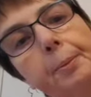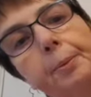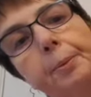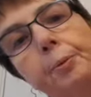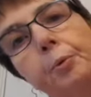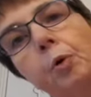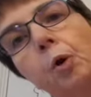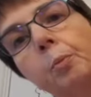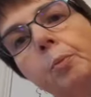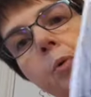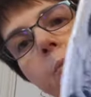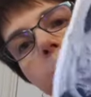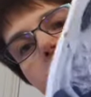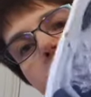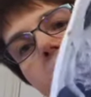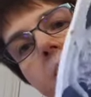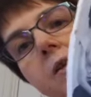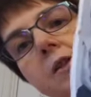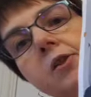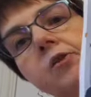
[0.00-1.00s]
probably
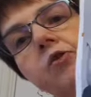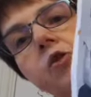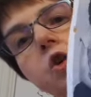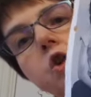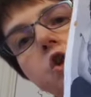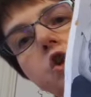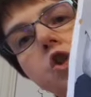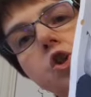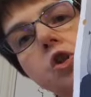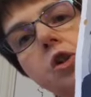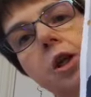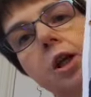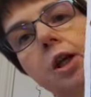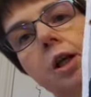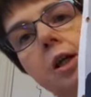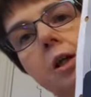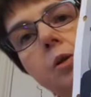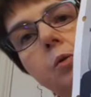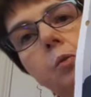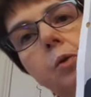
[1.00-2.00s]
this version
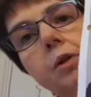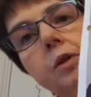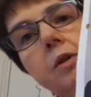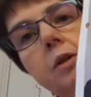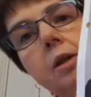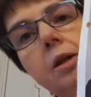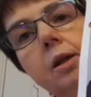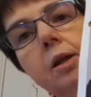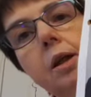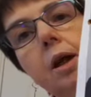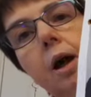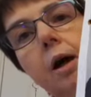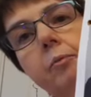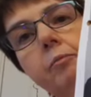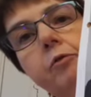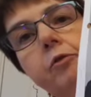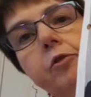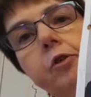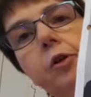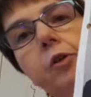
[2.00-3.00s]
here with the
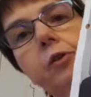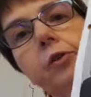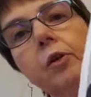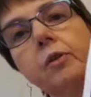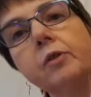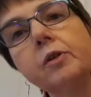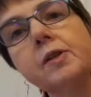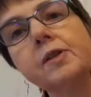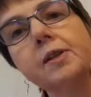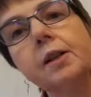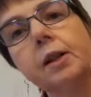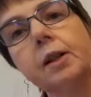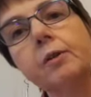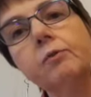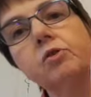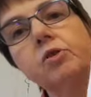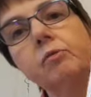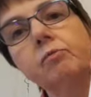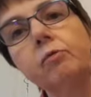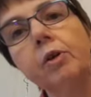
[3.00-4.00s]
frills on the
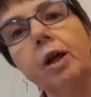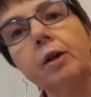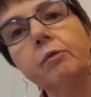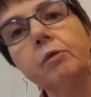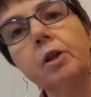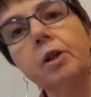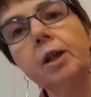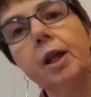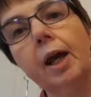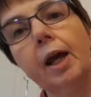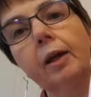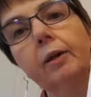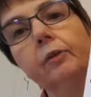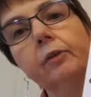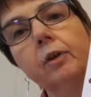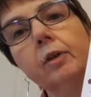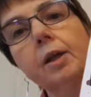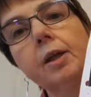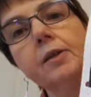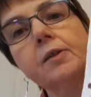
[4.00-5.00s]
sleeves and round the neck.
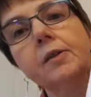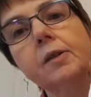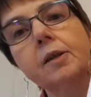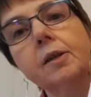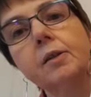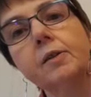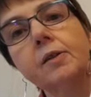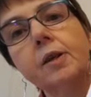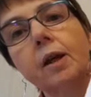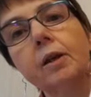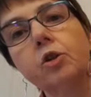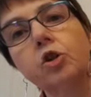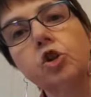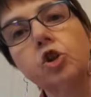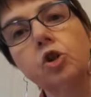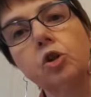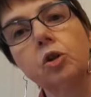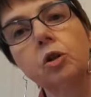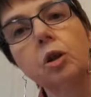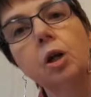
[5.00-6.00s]
So that's the
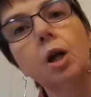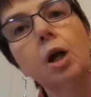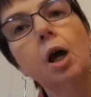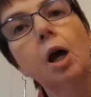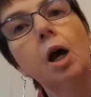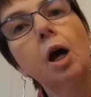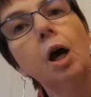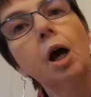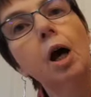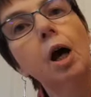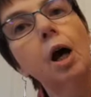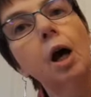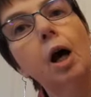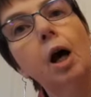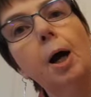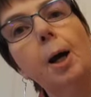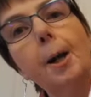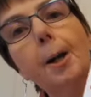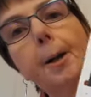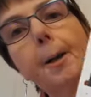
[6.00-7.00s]
intention.
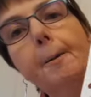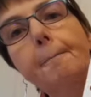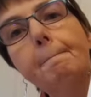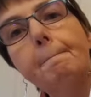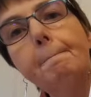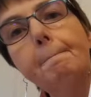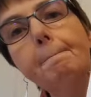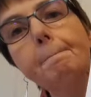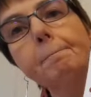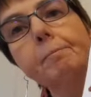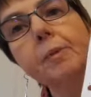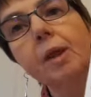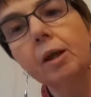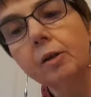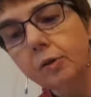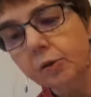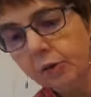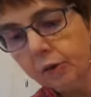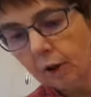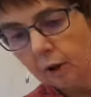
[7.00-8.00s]

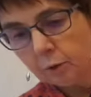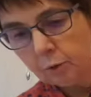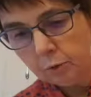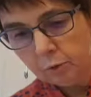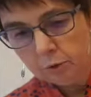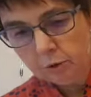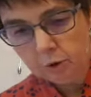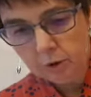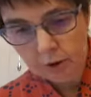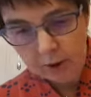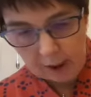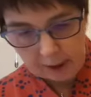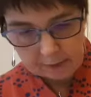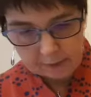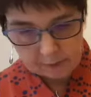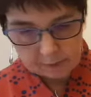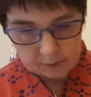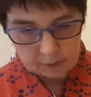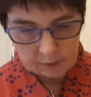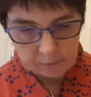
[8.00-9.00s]
So
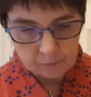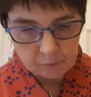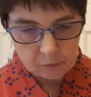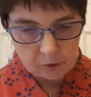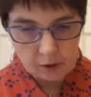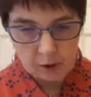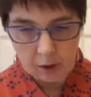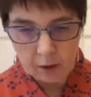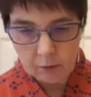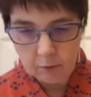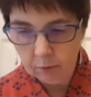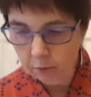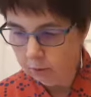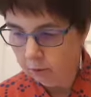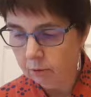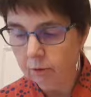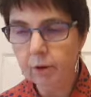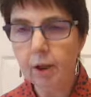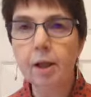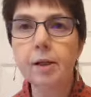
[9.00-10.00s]
yes, so
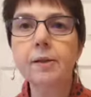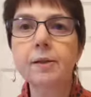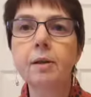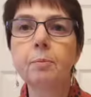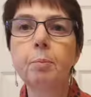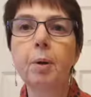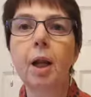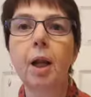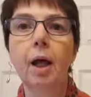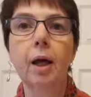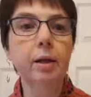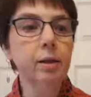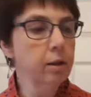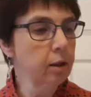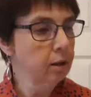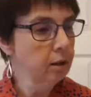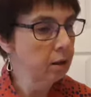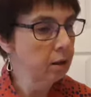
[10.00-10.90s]
that's the plan.